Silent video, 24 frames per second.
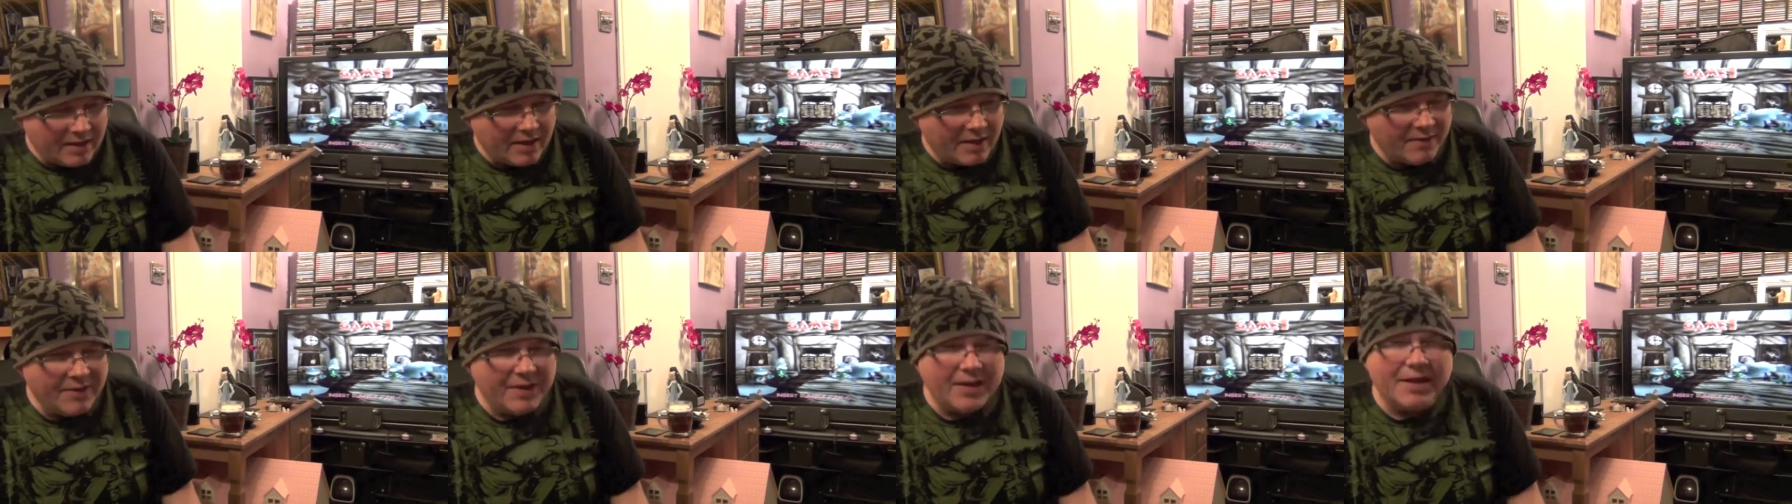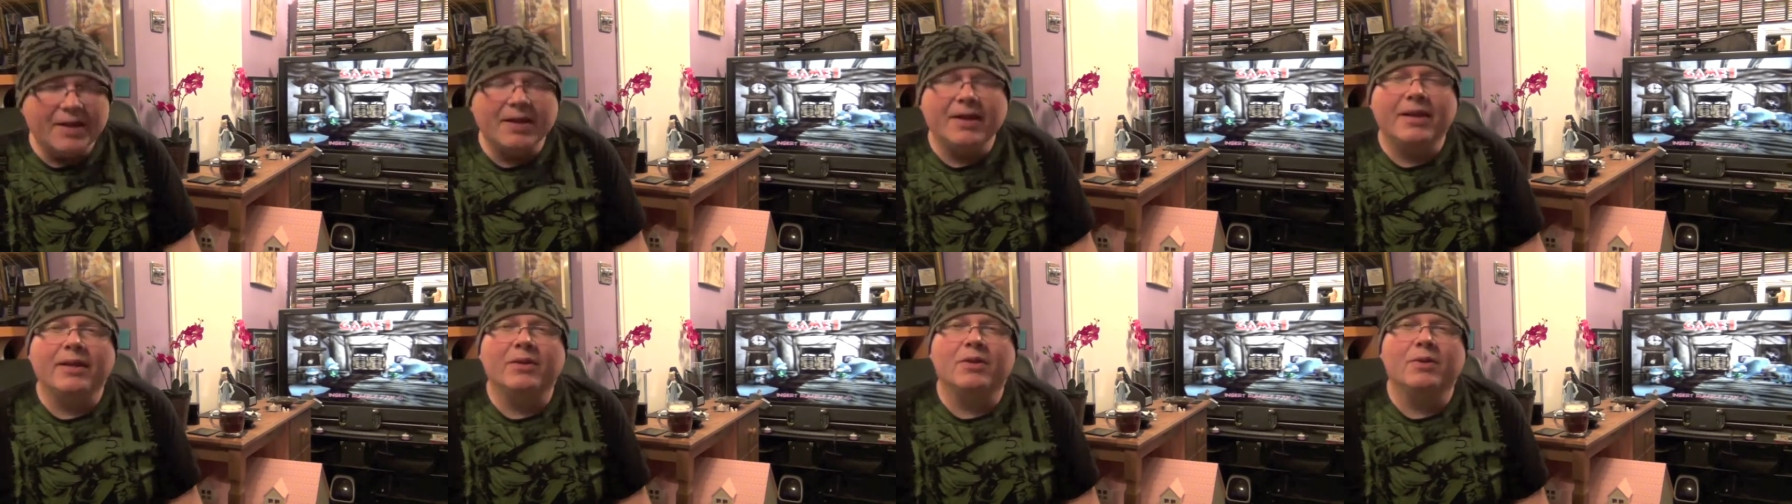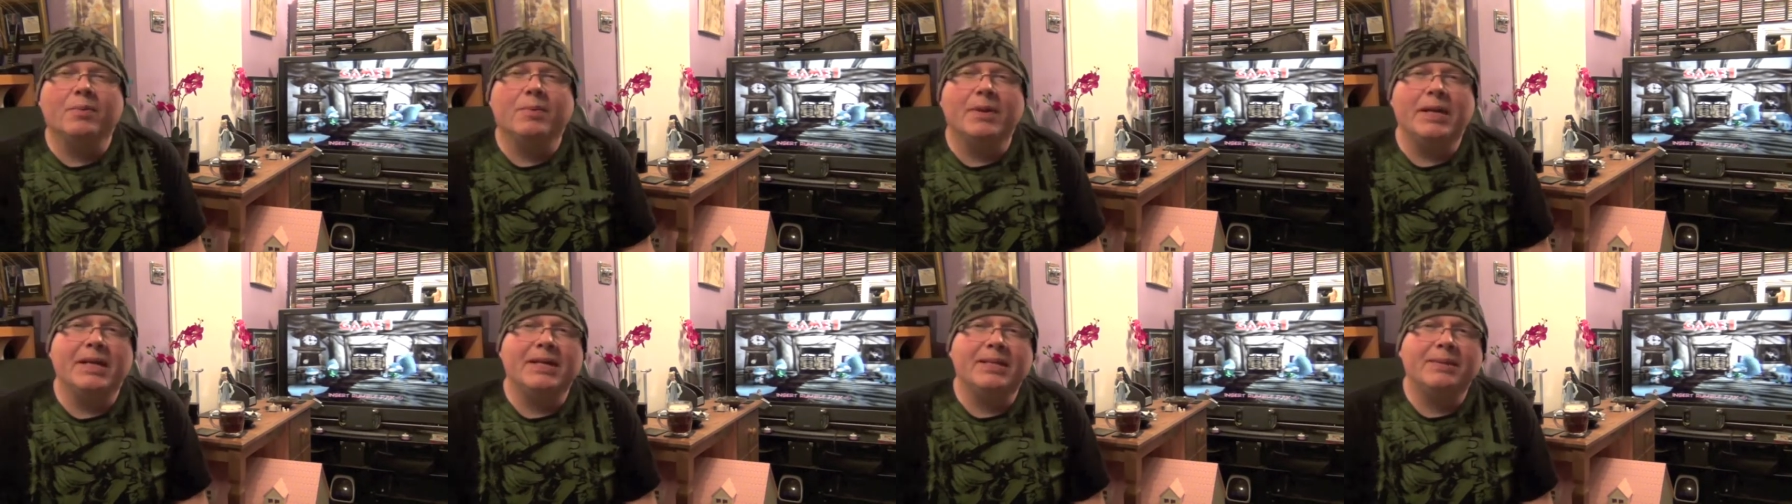I think you can get it
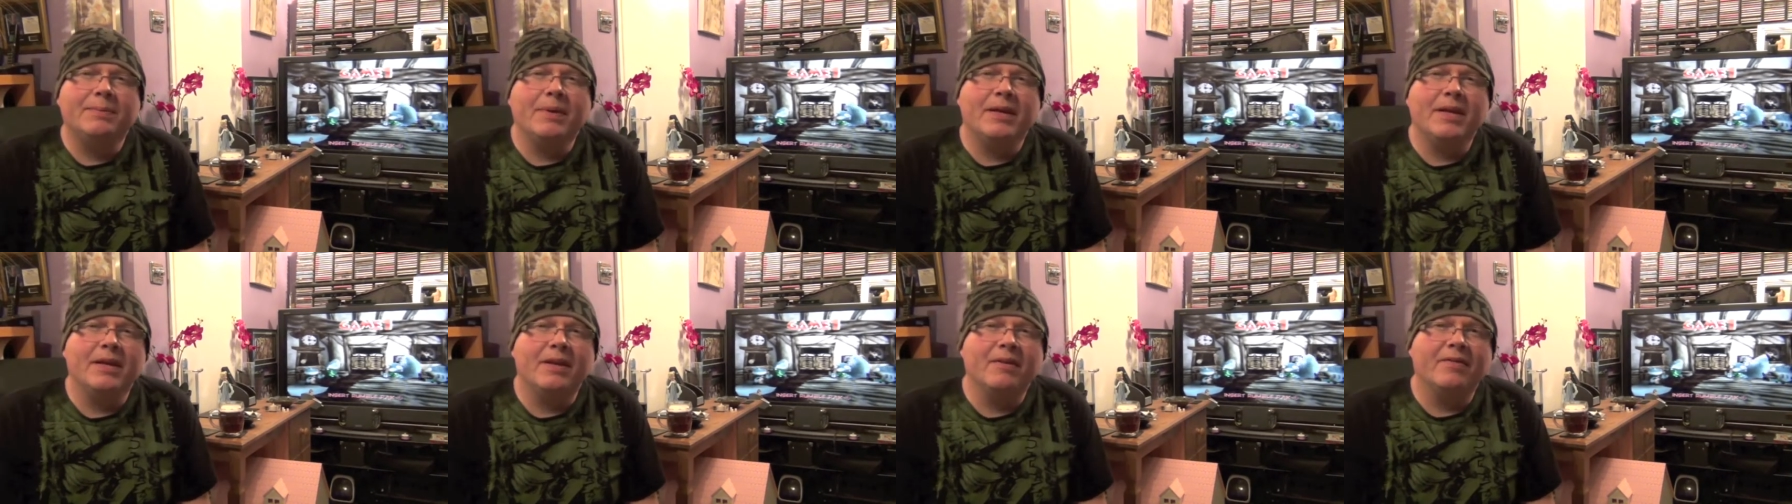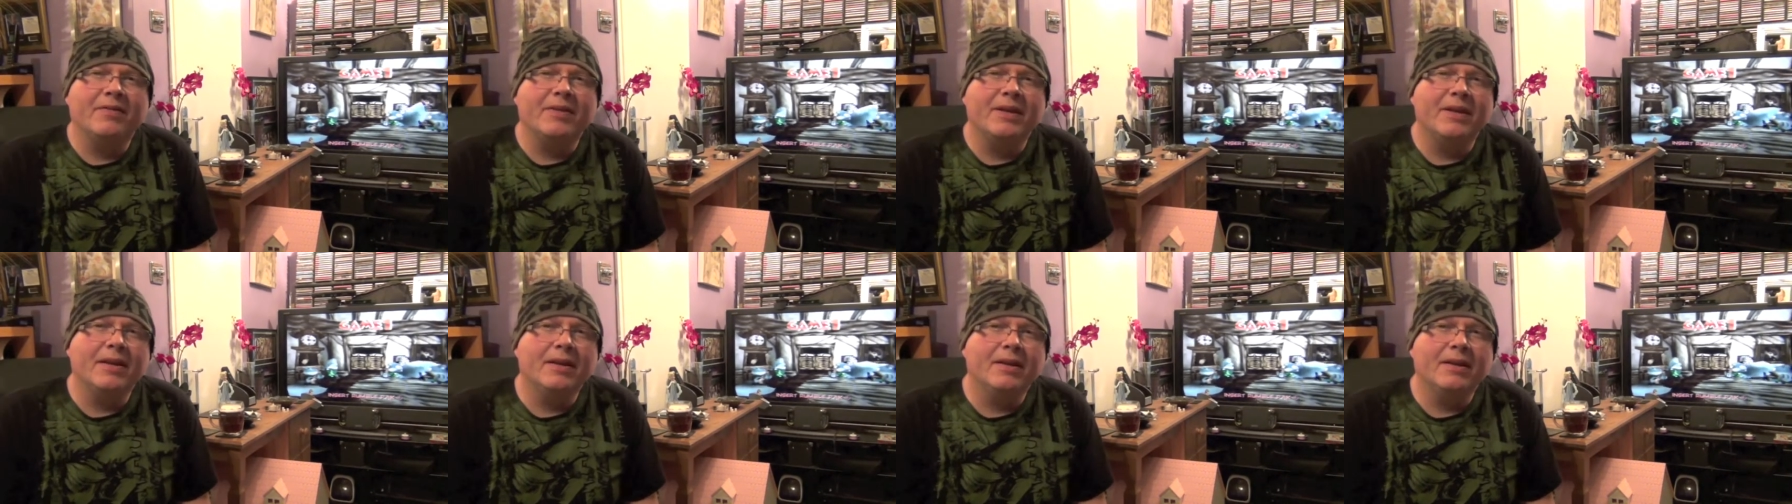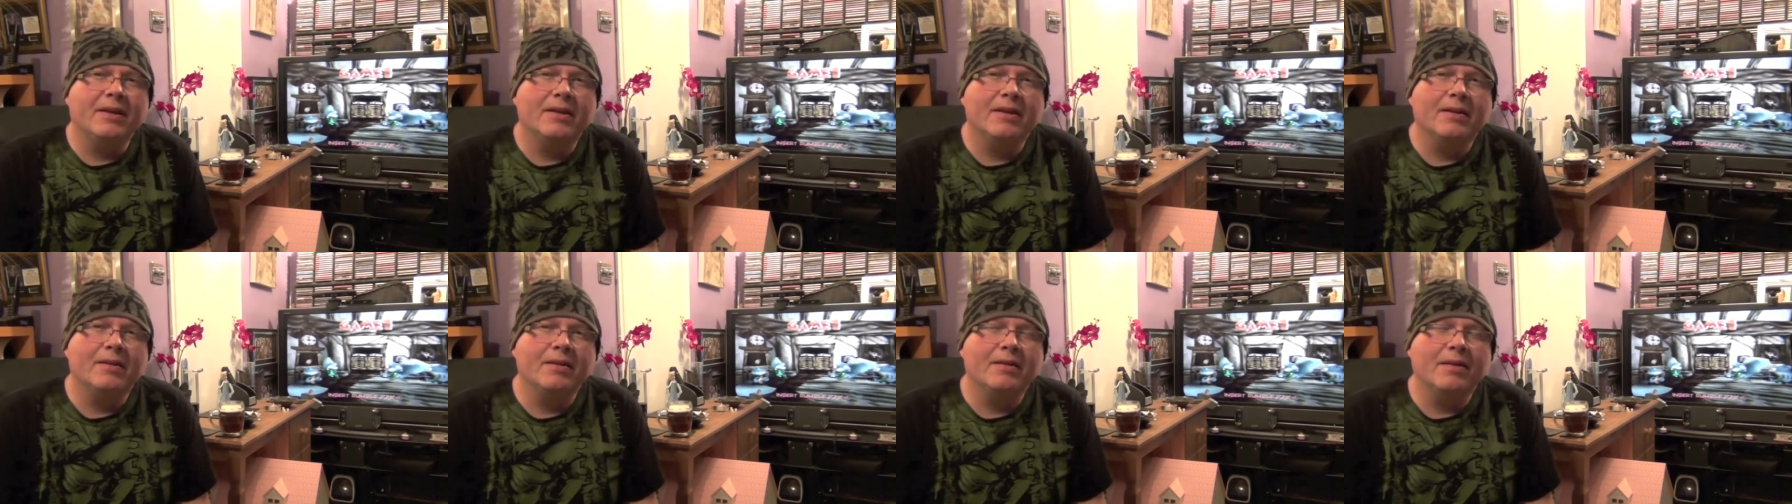on PSP. I
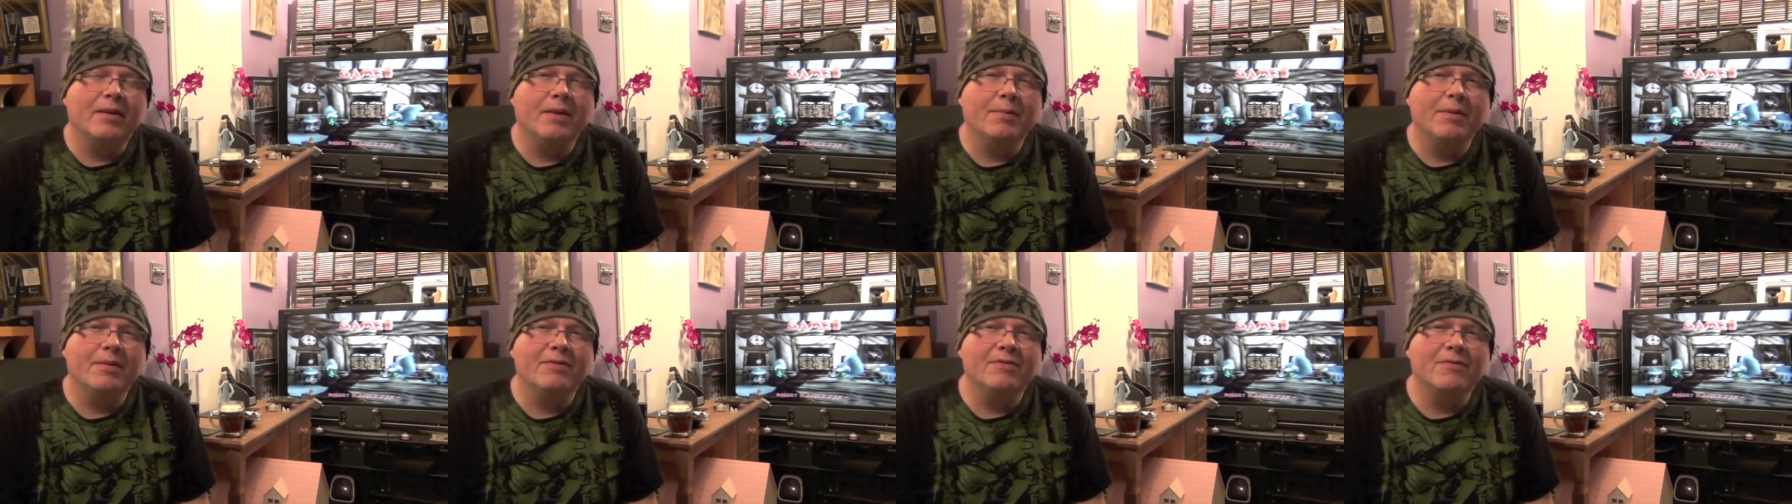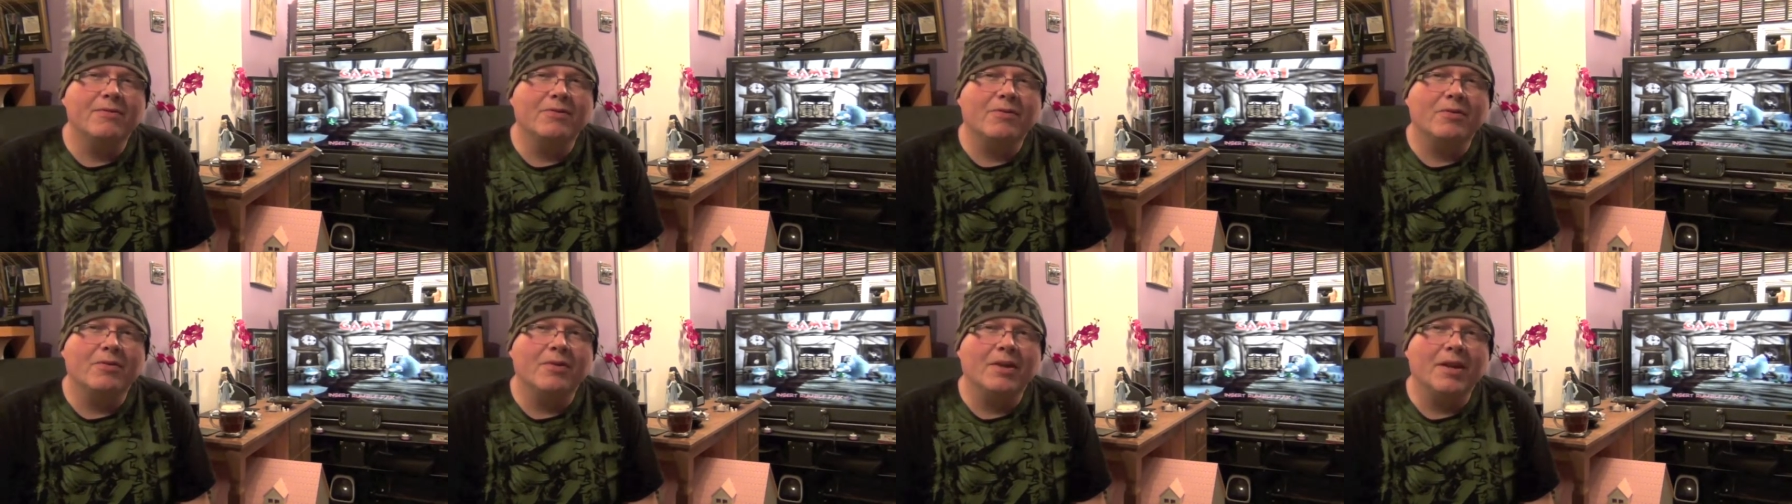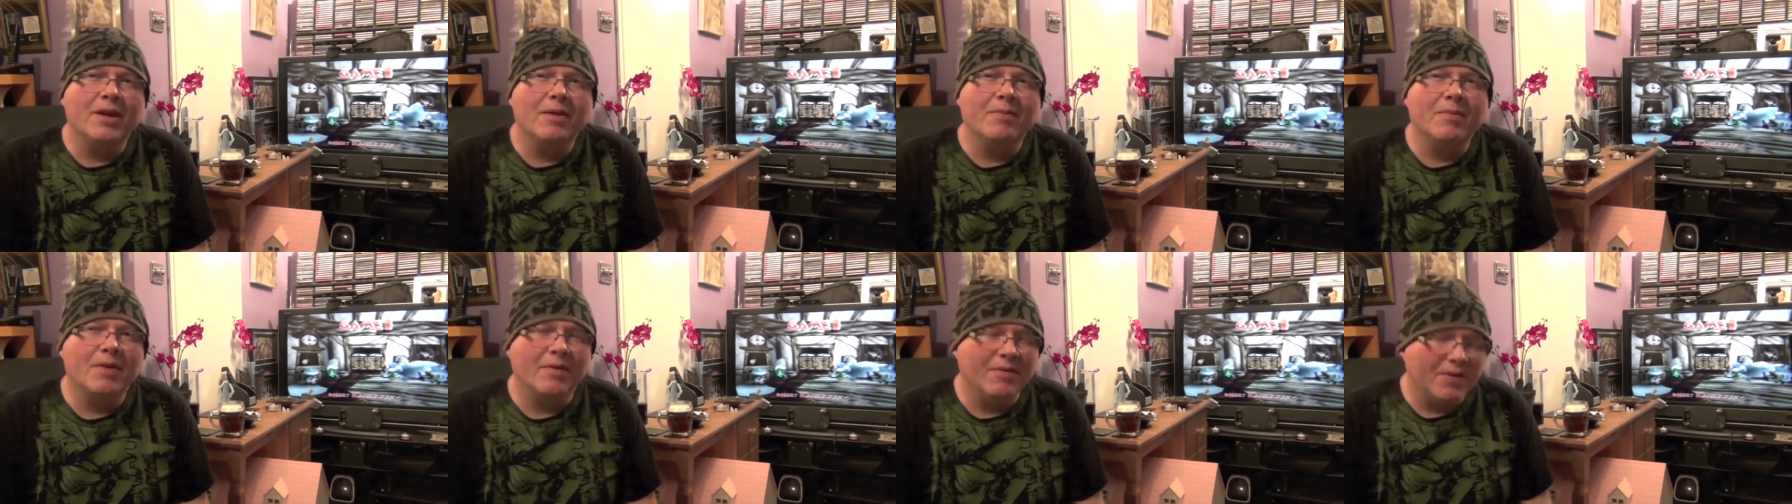could be wrong on
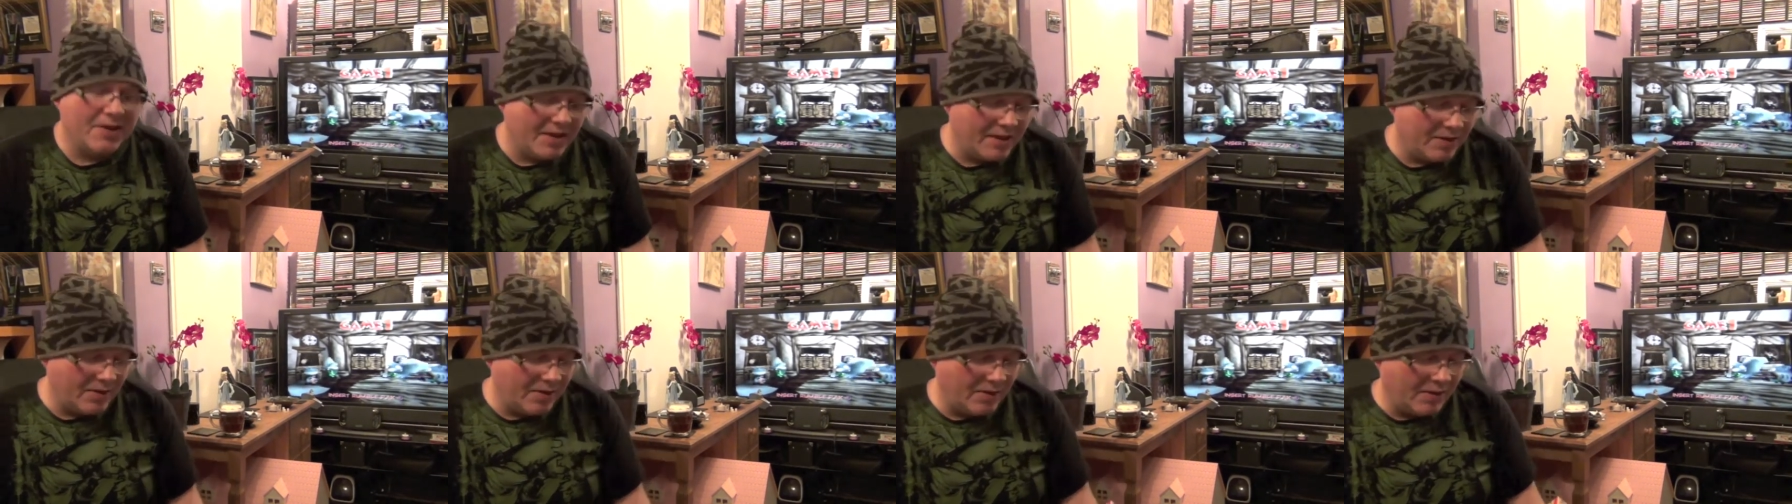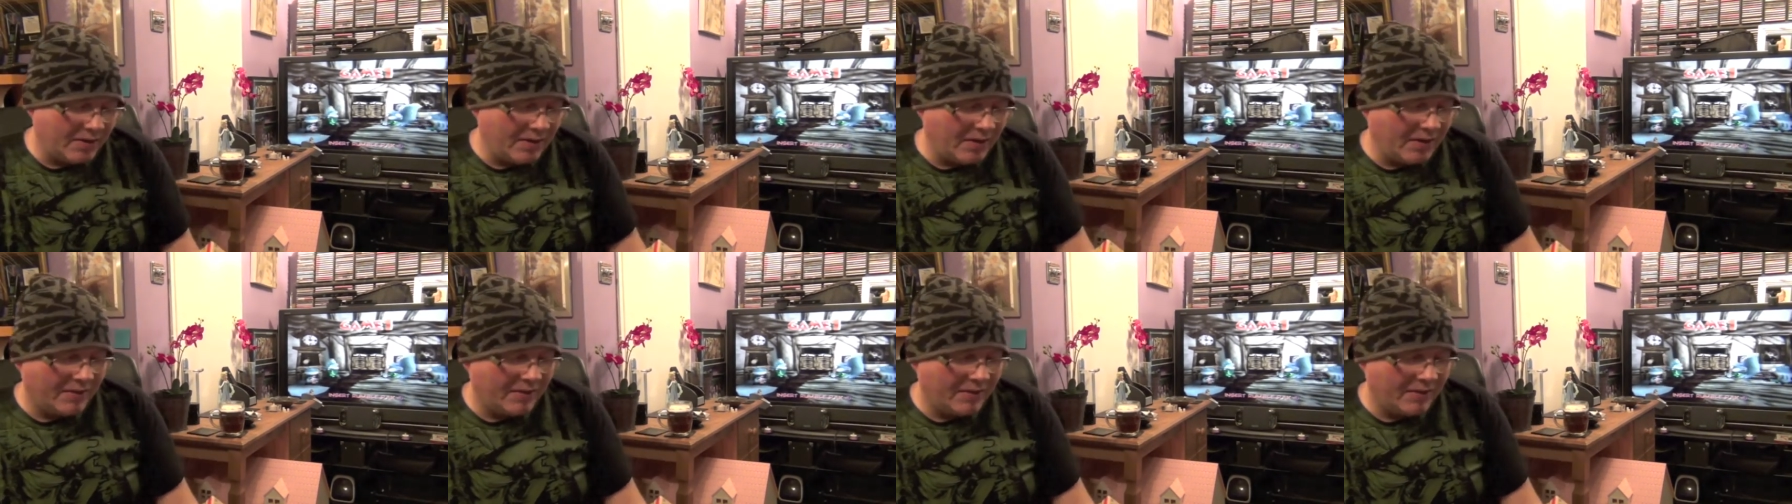that, but I think you can.